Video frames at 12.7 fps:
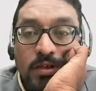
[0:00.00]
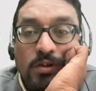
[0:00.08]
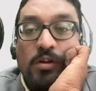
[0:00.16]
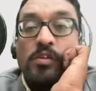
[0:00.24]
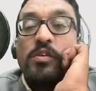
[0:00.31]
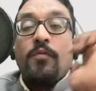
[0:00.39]

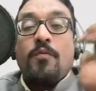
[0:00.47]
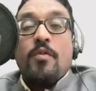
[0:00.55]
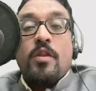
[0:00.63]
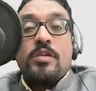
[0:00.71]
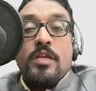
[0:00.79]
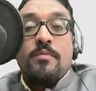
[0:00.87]
Consider the
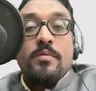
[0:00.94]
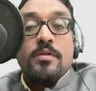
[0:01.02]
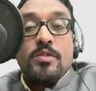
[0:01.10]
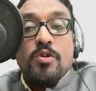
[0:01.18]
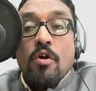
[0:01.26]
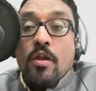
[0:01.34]
following
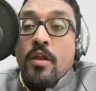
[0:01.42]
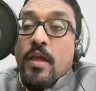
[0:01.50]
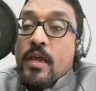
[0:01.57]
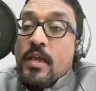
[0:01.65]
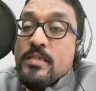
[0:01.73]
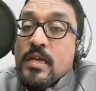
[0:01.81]
statements. All
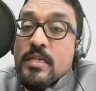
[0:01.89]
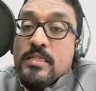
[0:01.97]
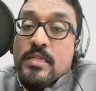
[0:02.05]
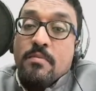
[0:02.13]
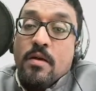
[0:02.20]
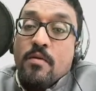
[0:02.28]
India Kisan
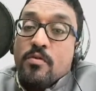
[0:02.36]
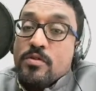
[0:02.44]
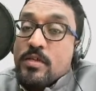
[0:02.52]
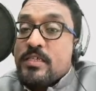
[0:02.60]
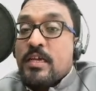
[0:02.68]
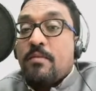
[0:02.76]
Sabha was
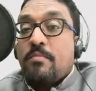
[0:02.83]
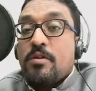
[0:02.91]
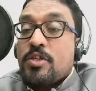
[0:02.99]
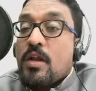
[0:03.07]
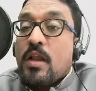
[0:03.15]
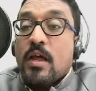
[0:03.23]

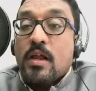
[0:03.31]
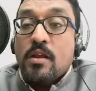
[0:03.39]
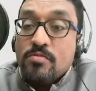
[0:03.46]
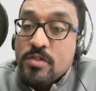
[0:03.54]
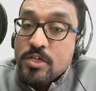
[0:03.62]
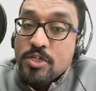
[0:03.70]
established at
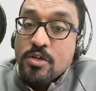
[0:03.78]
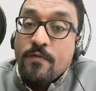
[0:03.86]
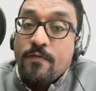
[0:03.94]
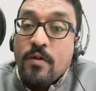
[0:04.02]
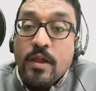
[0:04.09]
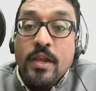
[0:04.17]
Lucknow session
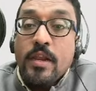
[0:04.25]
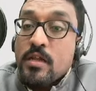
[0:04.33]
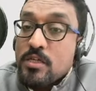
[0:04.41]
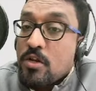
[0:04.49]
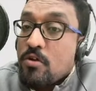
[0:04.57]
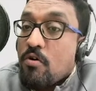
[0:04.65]
of Indian
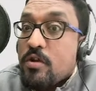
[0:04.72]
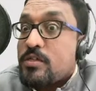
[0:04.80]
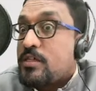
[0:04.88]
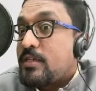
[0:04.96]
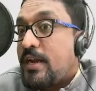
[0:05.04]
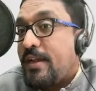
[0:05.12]
National
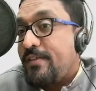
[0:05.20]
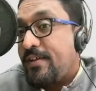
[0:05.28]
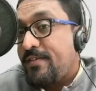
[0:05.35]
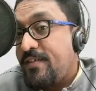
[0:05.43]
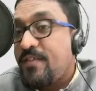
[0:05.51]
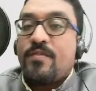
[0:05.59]
Congress in
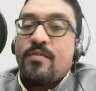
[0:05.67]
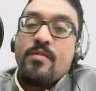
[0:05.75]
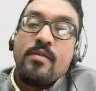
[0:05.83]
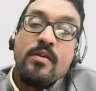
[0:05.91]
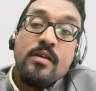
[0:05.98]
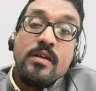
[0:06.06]
1936.
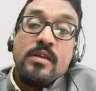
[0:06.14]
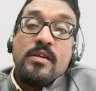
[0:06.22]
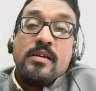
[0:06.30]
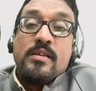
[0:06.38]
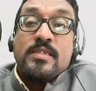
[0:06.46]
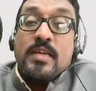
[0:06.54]

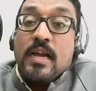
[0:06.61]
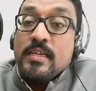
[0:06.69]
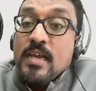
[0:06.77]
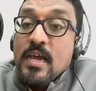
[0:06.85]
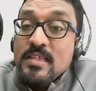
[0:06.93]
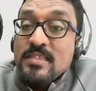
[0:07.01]

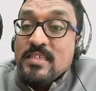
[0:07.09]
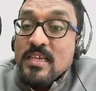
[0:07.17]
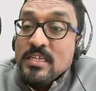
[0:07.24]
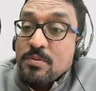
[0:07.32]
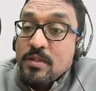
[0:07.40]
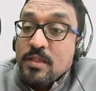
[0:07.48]
Shahjahanand
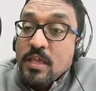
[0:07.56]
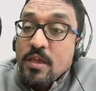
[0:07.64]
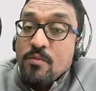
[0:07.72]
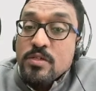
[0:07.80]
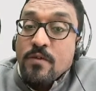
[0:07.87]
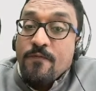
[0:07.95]
Saraswati
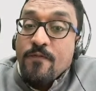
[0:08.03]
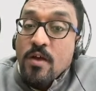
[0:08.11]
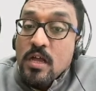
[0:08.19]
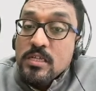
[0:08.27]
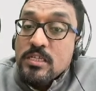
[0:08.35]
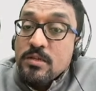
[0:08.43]
was the
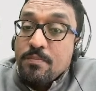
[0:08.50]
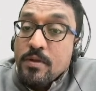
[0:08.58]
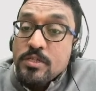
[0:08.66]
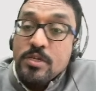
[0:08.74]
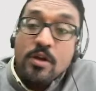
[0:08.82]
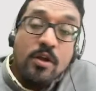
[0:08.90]
first
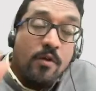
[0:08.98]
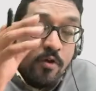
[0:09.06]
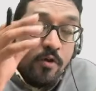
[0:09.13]
president of